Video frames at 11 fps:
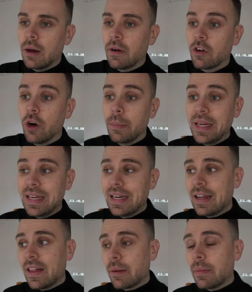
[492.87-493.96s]
I've got a
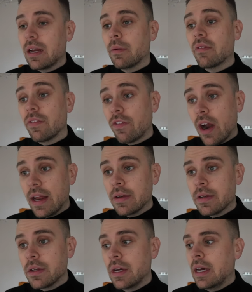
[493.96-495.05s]
meeting and then I'm meeting up with a
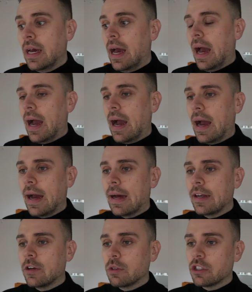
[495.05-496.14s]
friend
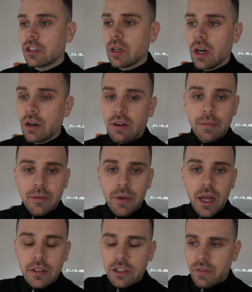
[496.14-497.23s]
and we're just going to go grab some
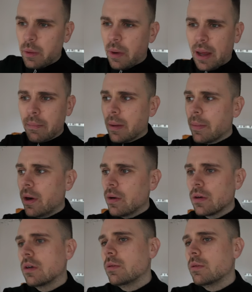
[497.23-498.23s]
lunch. I think we're playing ping pong.